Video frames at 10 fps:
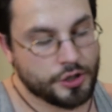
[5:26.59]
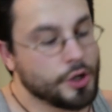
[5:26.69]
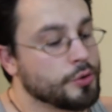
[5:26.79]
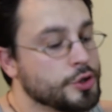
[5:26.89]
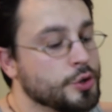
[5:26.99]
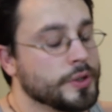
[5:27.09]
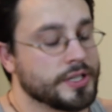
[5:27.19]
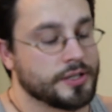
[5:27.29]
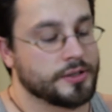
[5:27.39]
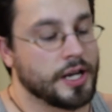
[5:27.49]
Don't do
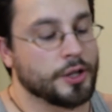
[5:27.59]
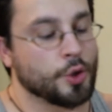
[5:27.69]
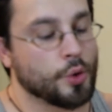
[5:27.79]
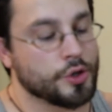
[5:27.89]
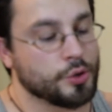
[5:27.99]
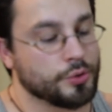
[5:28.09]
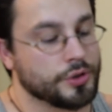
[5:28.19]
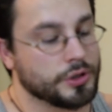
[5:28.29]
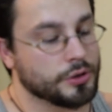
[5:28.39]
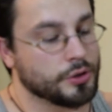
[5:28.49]
it, Eleanor told
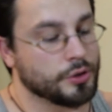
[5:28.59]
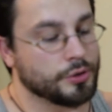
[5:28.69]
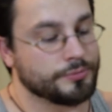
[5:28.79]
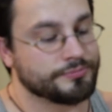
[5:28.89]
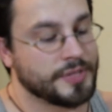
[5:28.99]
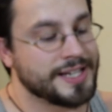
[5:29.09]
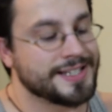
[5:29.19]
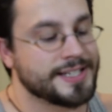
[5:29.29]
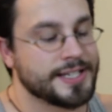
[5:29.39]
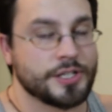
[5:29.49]
the little girl.
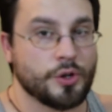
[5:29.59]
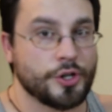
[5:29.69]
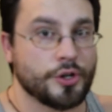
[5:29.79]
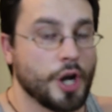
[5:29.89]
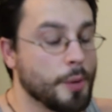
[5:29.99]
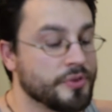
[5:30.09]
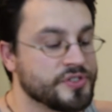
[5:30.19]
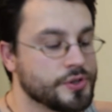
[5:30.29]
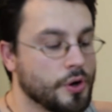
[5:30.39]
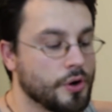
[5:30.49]
Insist on your cup of
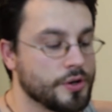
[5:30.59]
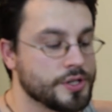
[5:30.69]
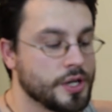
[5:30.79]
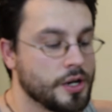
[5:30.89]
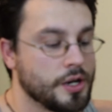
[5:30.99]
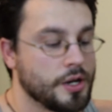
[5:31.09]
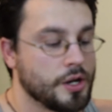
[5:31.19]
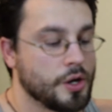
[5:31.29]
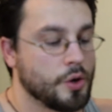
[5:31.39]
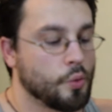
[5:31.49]
stars.
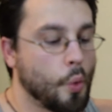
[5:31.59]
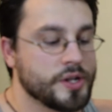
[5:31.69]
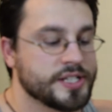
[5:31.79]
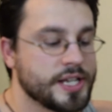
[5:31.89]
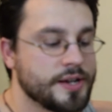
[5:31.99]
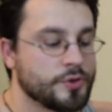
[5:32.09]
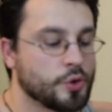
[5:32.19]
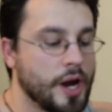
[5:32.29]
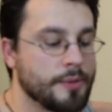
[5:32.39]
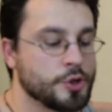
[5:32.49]
Once they have
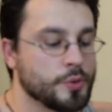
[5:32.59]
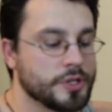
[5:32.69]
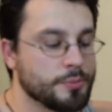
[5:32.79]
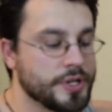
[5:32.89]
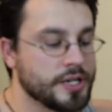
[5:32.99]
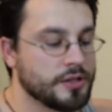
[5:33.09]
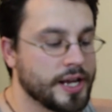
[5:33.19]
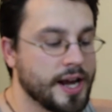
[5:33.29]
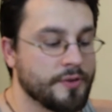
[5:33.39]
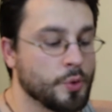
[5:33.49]
trapped you into being
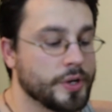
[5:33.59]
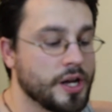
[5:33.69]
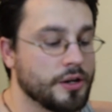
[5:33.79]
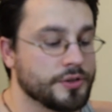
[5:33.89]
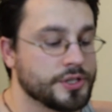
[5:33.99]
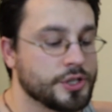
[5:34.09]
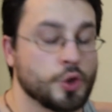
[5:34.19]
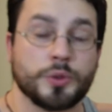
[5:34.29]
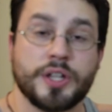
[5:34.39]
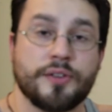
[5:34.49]
like everyone else,
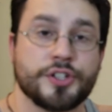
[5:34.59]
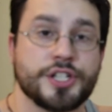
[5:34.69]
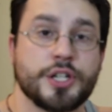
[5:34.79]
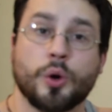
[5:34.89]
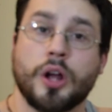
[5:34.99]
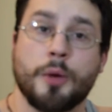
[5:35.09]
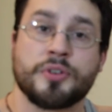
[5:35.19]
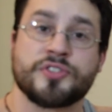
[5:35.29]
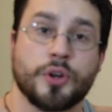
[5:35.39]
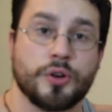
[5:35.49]
you will never see your cup
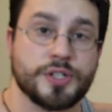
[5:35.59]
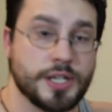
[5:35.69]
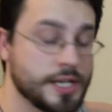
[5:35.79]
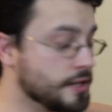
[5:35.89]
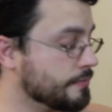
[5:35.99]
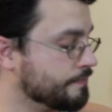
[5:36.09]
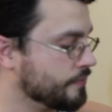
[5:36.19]
of stars again.